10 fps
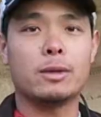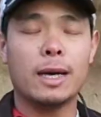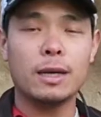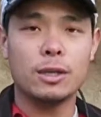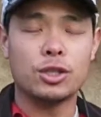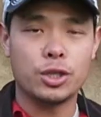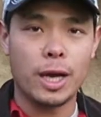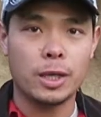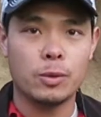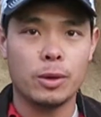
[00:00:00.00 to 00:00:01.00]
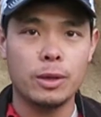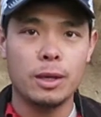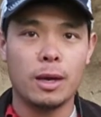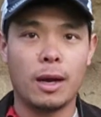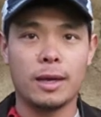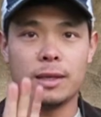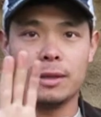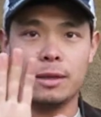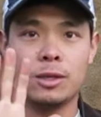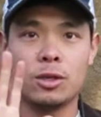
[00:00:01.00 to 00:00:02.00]
to that, in January, I had
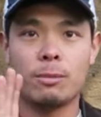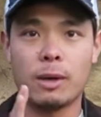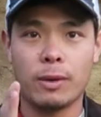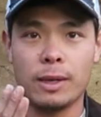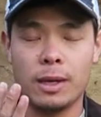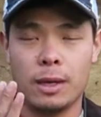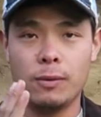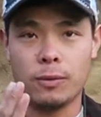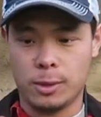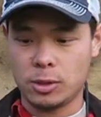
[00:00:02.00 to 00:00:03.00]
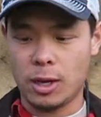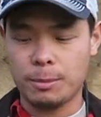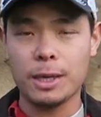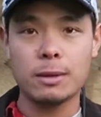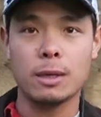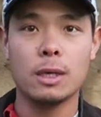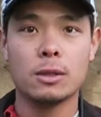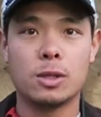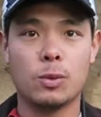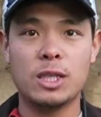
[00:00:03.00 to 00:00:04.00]
injured my right hand from a dog bite.
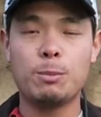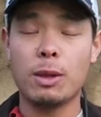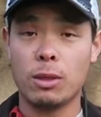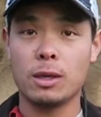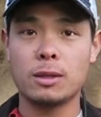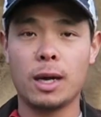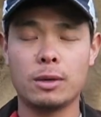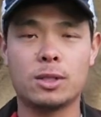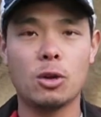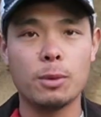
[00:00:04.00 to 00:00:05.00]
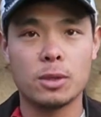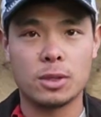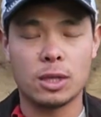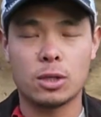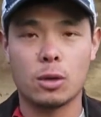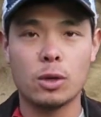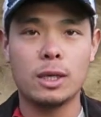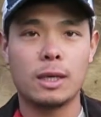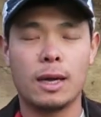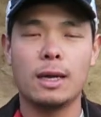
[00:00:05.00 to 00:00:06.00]
So we spent the entire Skill Builder session
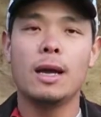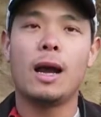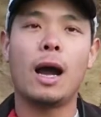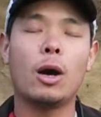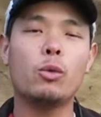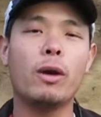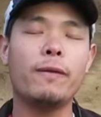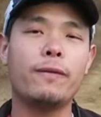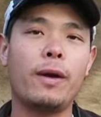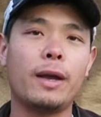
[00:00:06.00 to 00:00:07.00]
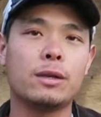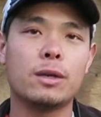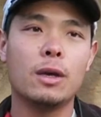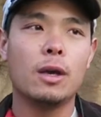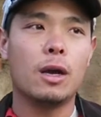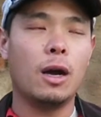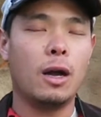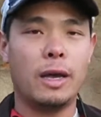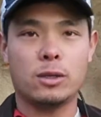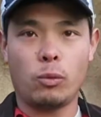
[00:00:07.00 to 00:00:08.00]
looking at how do I fight
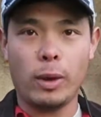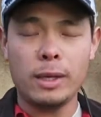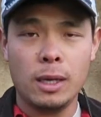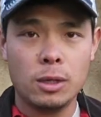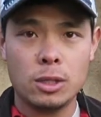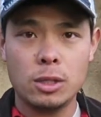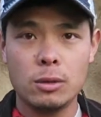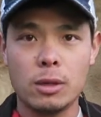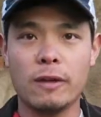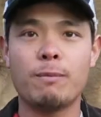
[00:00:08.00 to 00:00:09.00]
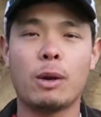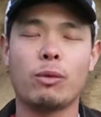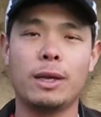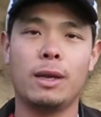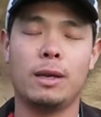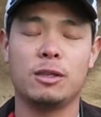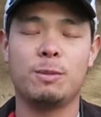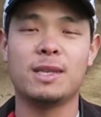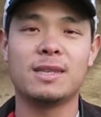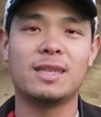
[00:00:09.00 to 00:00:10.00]
as a right-handed shooter if my right hand has
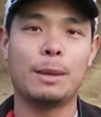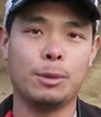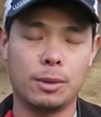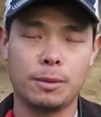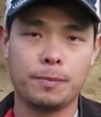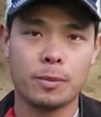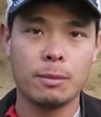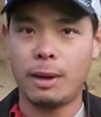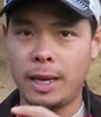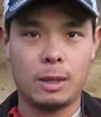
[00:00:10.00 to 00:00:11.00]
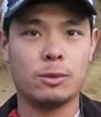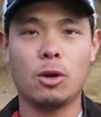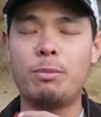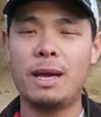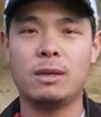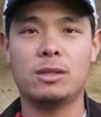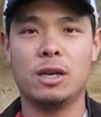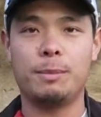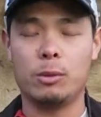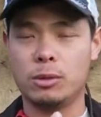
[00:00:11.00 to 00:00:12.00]
been disabled. My hand was all bandaged
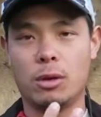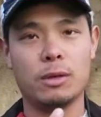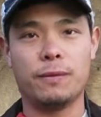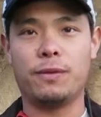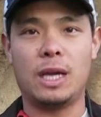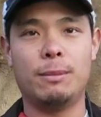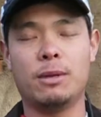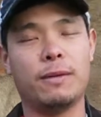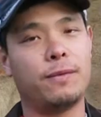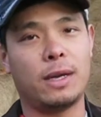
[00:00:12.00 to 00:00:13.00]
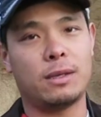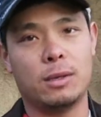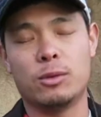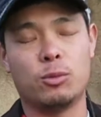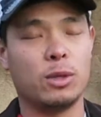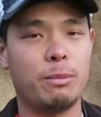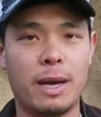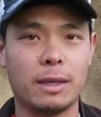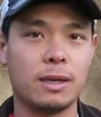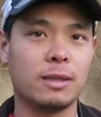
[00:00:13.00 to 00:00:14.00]
up, it was all inflamed and infected. It was really
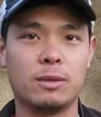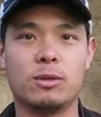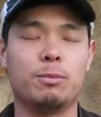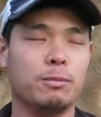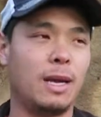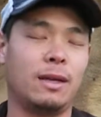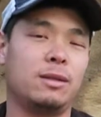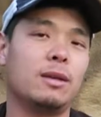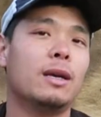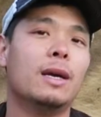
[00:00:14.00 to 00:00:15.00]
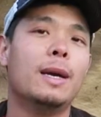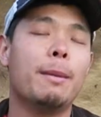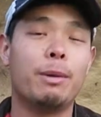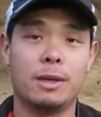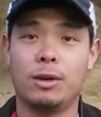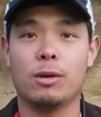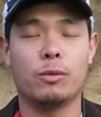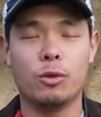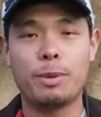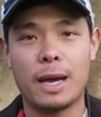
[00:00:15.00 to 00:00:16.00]
bad, guys. It was nasty, but it hurt
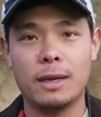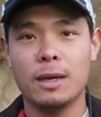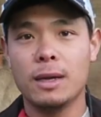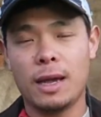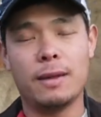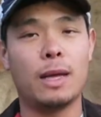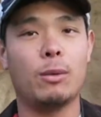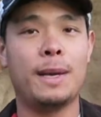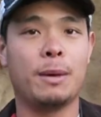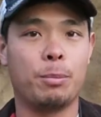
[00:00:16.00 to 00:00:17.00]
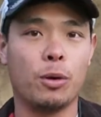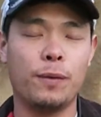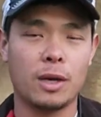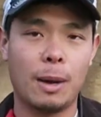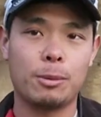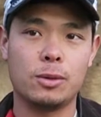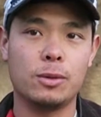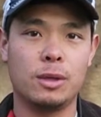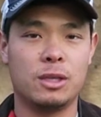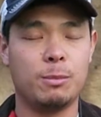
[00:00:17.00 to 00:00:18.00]
real bad, and that made a perfect
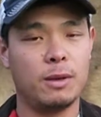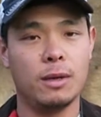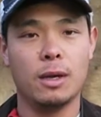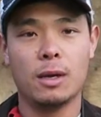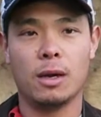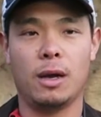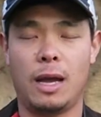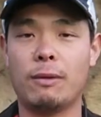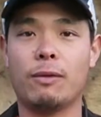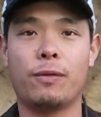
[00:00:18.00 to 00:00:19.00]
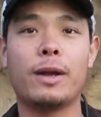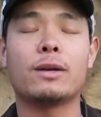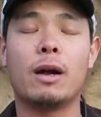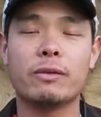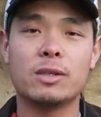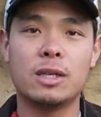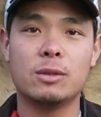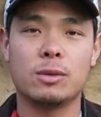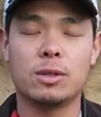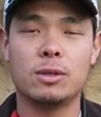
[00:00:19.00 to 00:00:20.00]
opportunity to have a frank
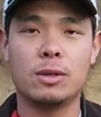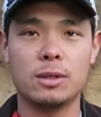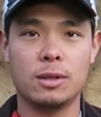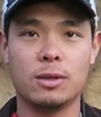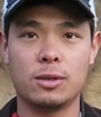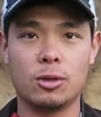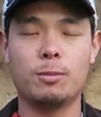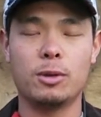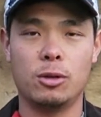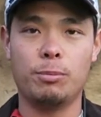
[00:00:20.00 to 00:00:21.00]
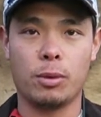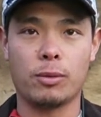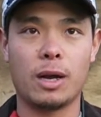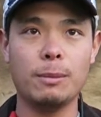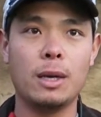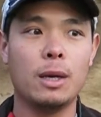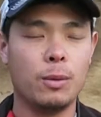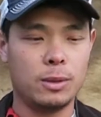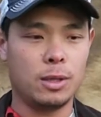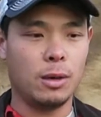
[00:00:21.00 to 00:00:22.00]
conversation with the students in the Skill Builder program.
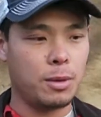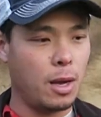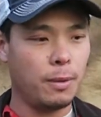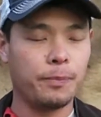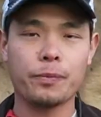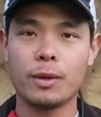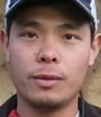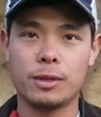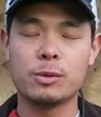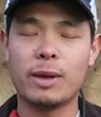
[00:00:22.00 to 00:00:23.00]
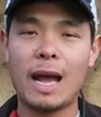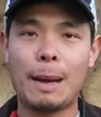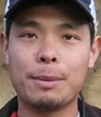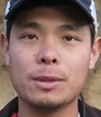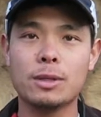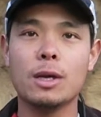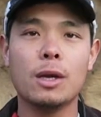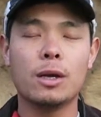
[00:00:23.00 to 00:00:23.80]
We say, okay, this is what happens.